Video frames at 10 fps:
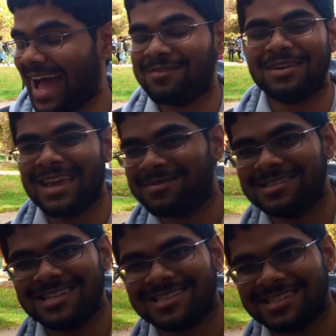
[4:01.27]
have a game
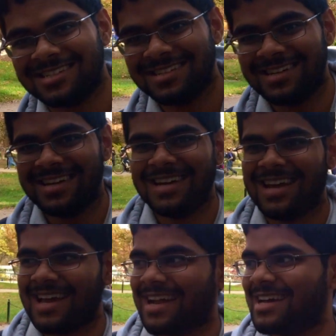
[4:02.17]
addiction.
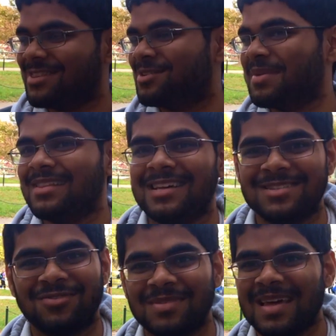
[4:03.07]
And I learned my lesson from